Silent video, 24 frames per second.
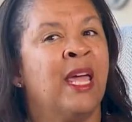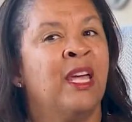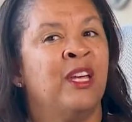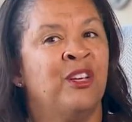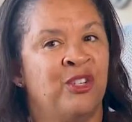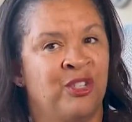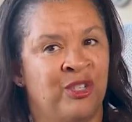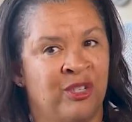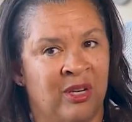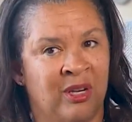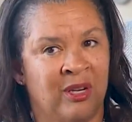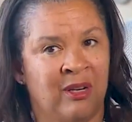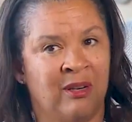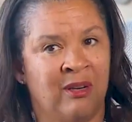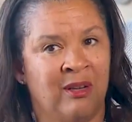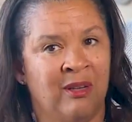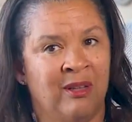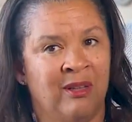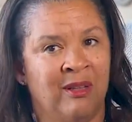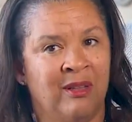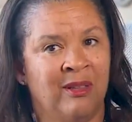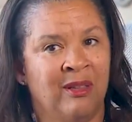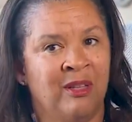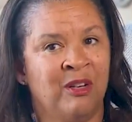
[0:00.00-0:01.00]
become
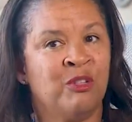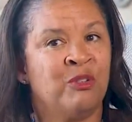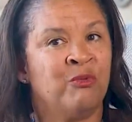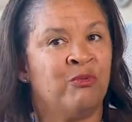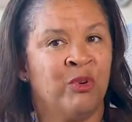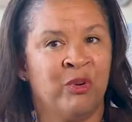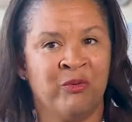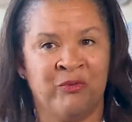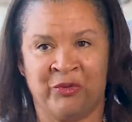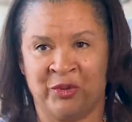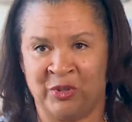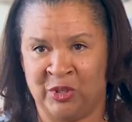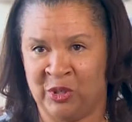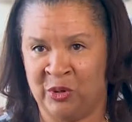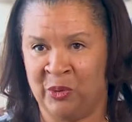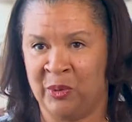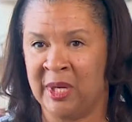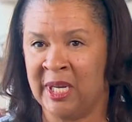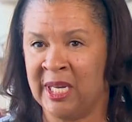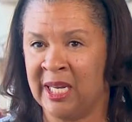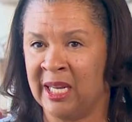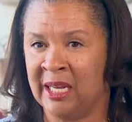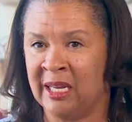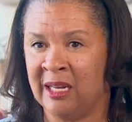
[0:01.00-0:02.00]
political and
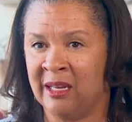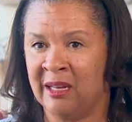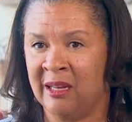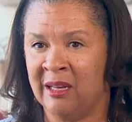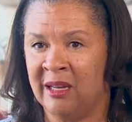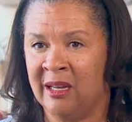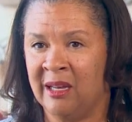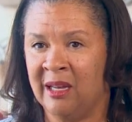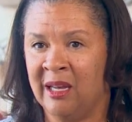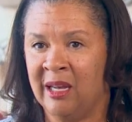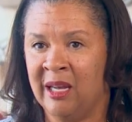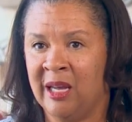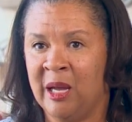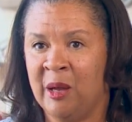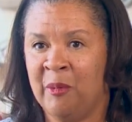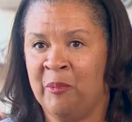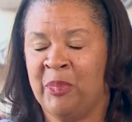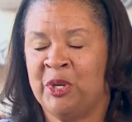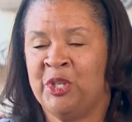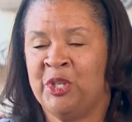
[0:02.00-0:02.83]
clouded by misinformation.